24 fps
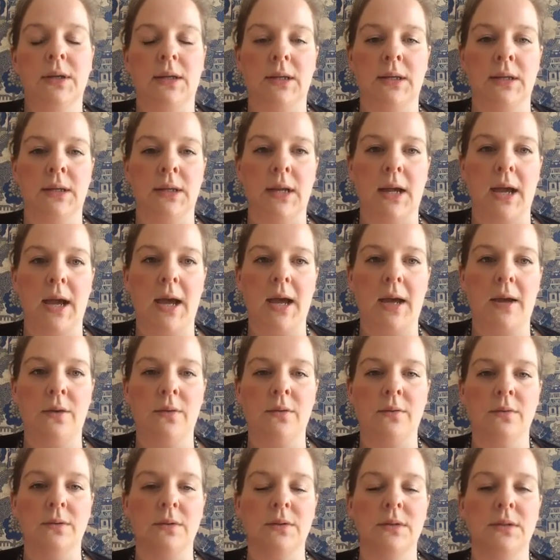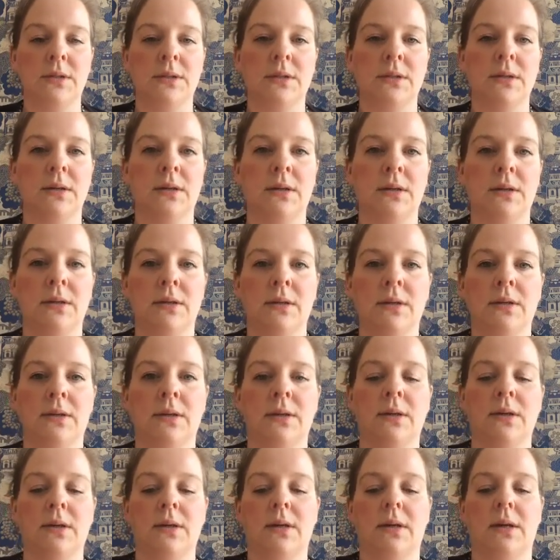and out,
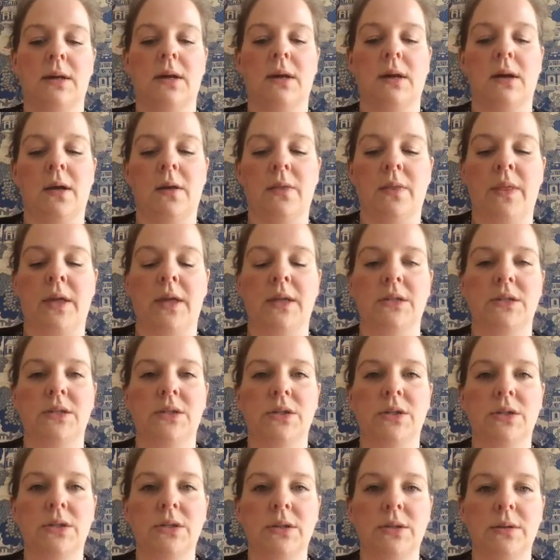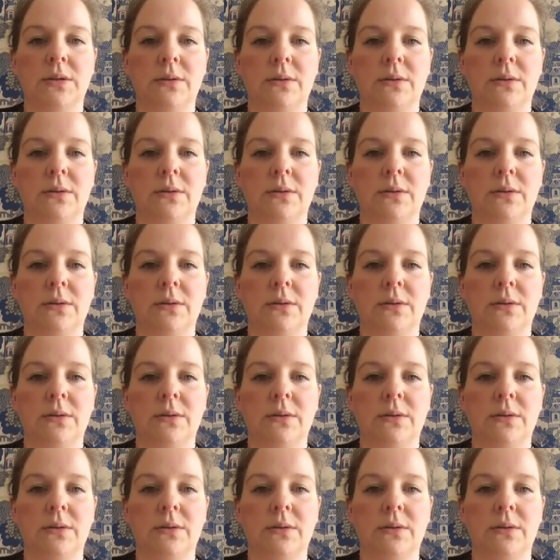and that's 2,